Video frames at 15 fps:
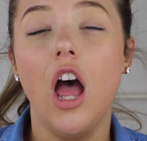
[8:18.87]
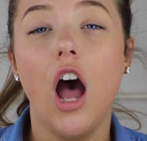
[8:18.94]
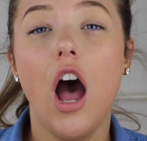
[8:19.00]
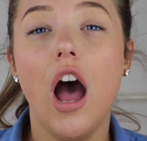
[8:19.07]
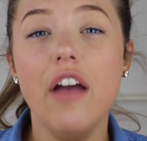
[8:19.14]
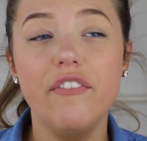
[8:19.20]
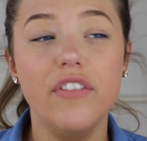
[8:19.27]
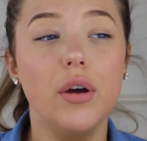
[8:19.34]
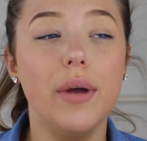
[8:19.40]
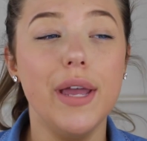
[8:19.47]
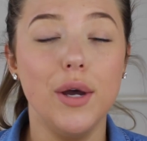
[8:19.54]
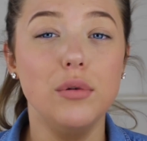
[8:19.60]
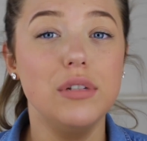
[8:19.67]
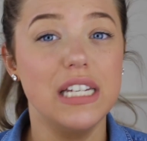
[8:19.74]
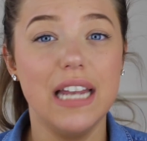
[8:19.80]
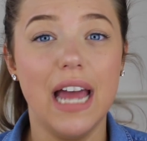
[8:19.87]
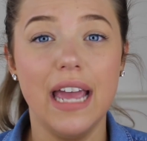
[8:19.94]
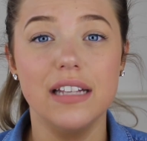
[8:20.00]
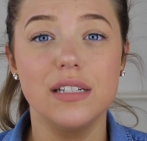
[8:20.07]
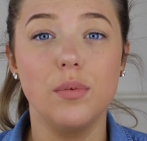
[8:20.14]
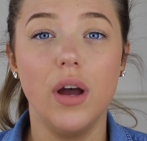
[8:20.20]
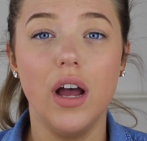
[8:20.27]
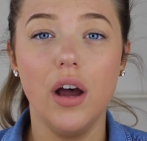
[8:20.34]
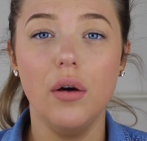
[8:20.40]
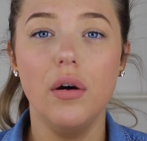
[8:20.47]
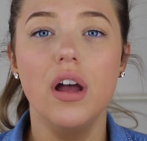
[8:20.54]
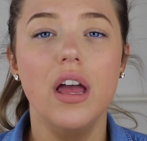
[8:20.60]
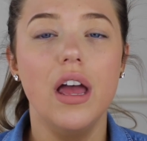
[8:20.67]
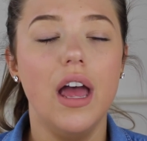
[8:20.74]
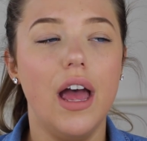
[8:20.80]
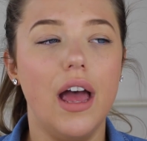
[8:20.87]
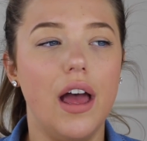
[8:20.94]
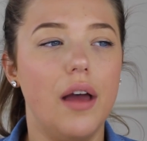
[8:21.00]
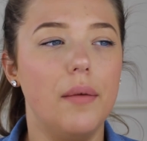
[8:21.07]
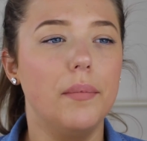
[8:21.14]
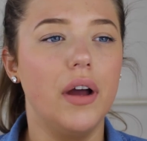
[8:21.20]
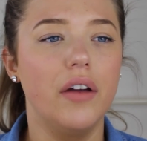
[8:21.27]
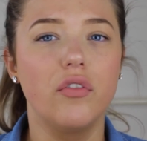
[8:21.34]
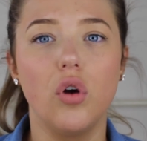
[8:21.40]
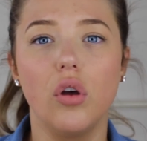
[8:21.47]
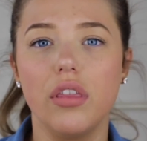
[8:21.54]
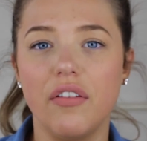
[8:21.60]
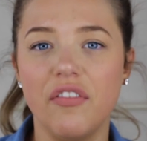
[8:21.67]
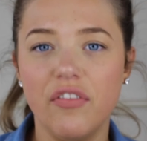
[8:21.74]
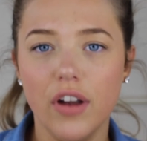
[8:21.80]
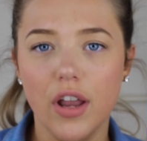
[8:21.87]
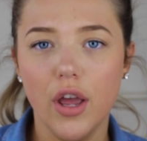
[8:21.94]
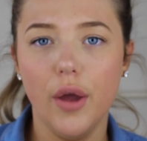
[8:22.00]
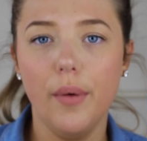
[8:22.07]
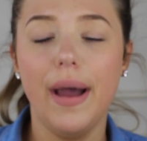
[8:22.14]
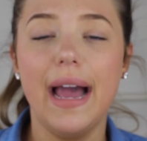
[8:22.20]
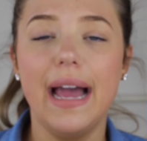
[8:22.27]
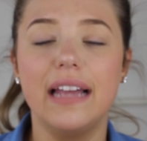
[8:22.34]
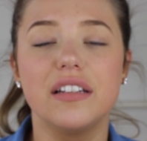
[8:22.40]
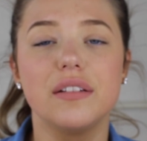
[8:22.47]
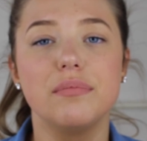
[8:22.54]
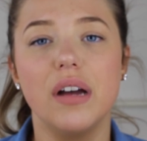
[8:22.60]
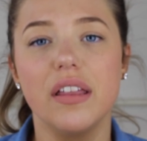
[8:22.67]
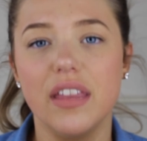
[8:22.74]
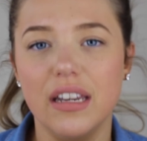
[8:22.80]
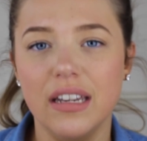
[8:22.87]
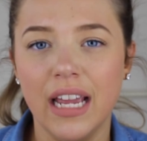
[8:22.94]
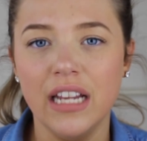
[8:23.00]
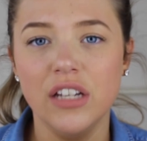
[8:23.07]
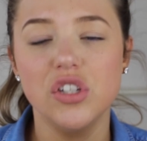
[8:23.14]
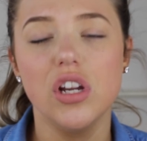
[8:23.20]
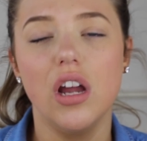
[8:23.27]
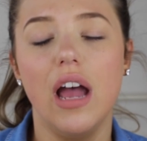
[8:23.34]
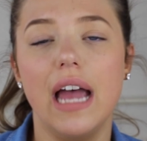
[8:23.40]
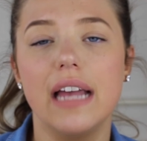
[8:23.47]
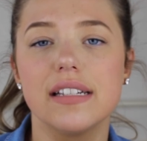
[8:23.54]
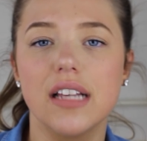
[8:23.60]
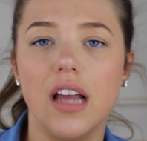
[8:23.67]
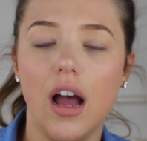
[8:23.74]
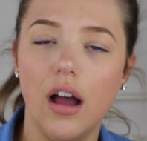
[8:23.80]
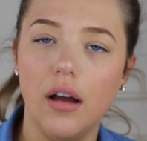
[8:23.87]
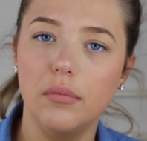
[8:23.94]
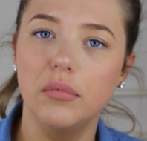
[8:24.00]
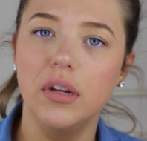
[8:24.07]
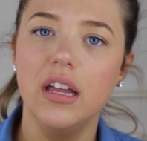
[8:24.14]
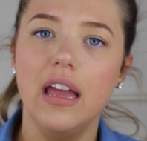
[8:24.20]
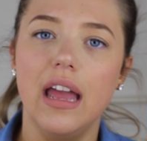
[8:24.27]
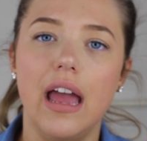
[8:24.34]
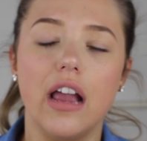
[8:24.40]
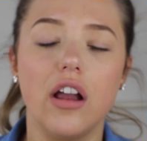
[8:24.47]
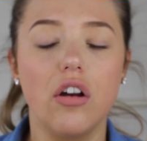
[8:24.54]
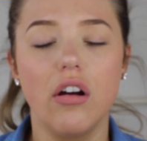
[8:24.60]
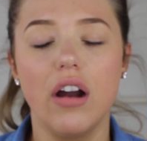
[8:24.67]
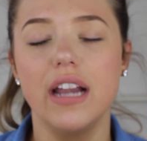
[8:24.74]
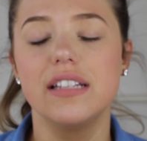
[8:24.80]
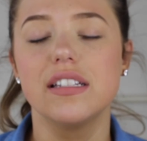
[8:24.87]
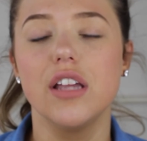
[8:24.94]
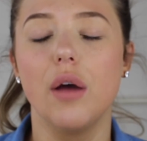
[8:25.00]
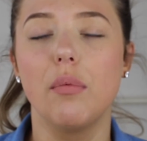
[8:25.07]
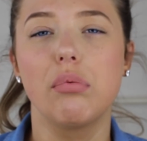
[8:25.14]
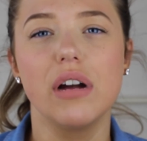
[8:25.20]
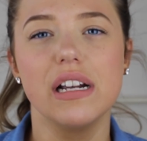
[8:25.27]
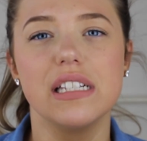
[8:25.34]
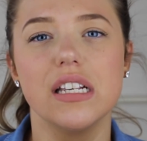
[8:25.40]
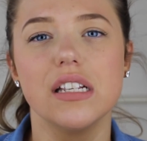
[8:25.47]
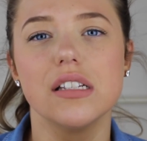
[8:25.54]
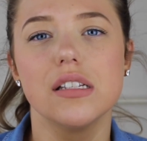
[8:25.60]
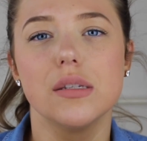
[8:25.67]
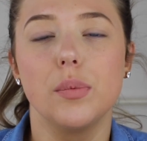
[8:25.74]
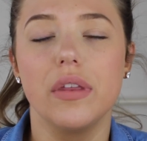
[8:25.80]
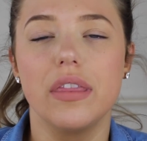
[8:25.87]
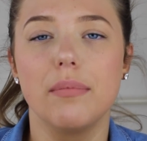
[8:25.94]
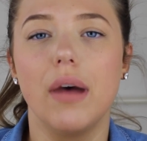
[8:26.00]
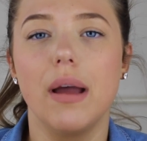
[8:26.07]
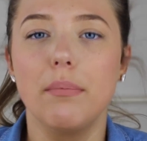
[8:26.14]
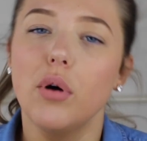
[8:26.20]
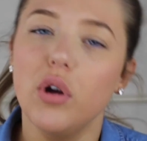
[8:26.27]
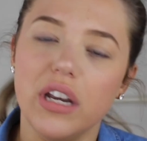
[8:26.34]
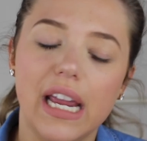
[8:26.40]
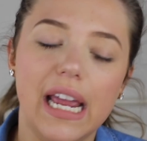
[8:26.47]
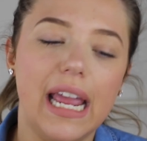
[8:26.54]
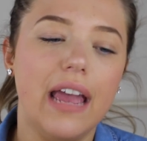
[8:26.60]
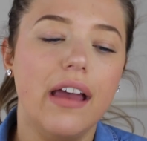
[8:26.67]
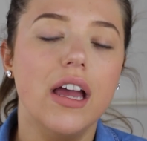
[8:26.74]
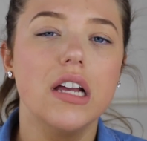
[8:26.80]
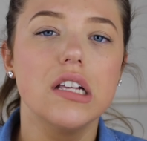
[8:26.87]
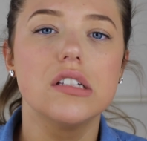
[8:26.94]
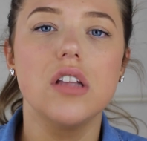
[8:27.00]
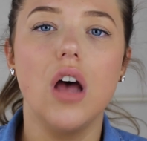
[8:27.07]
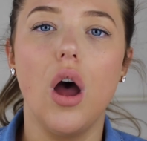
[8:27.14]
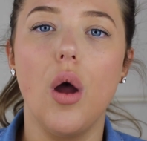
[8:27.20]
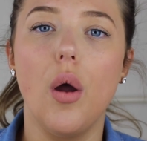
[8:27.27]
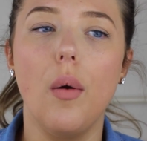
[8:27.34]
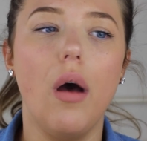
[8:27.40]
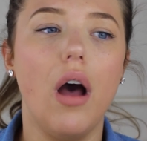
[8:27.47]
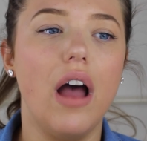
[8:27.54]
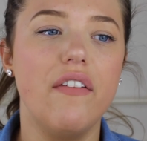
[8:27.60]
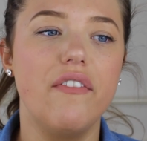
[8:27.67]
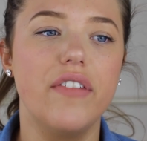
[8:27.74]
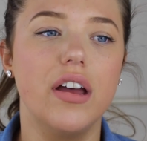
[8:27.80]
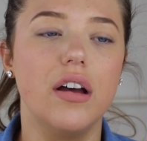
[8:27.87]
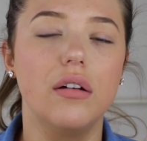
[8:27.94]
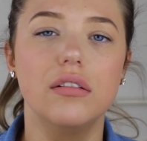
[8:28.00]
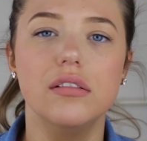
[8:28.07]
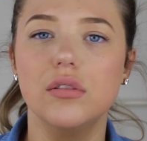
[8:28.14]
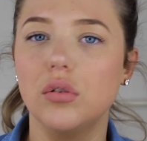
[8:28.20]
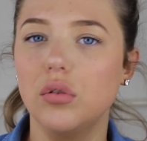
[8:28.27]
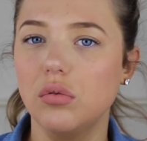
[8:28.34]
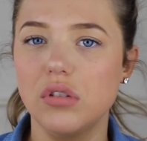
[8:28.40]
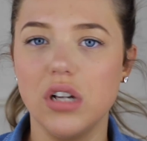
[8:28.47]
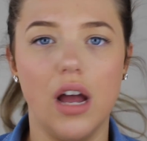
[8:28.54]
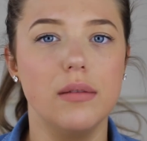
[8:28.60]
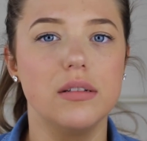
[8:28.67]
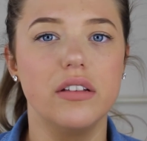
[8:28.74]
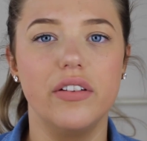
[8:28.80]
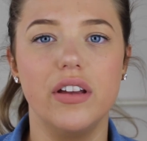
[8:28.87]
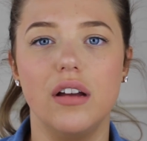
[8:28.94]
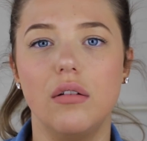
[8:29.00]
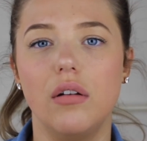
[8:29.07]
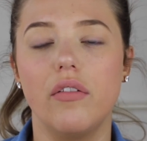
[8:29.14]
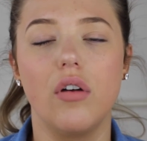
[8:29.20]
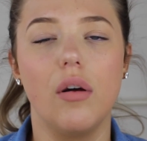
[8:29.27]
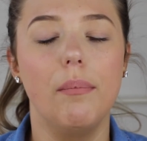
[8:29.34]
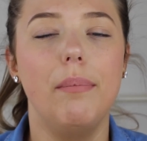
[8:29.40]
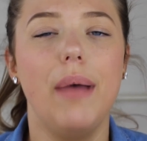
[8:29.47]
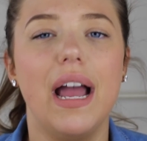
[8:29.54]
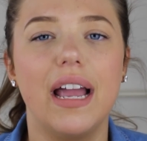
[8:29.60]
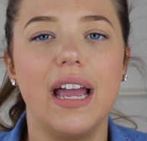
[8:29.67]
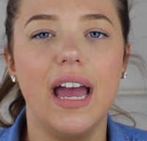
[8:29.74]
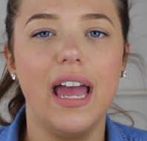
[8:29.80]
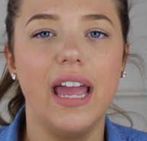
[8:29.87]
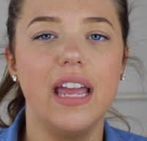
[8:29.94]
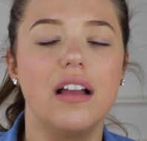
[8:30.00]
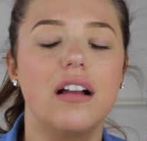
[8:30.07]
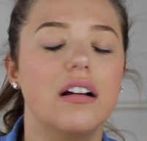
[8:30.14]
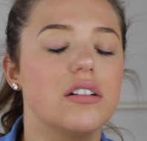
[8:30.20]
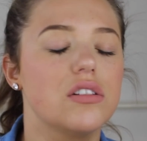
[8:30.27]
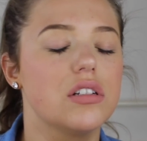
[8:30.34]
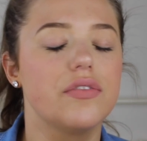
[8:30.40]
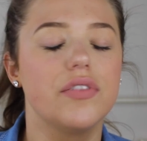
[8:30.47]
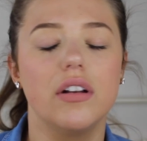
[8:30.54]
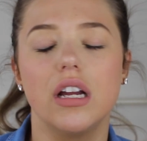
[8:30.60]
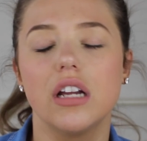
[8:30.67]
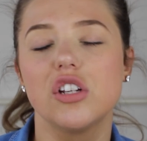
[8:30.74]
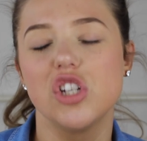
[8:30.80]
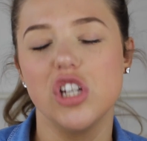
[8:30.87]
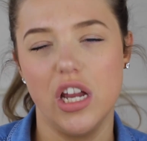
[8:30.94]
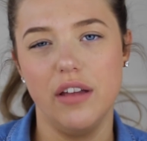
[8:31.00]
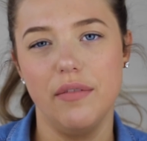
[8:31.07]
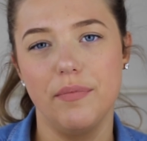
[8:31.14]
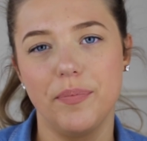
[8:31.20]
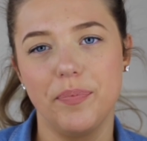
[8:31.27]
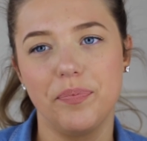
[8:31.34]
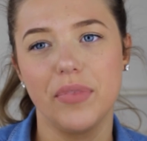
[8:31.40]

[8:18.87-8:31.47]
I feel ill today as well. I've got the flu, and Mother Nature has come and graced her presence with my body. So I feel all types of ill. I've got backache. I just feel like shit.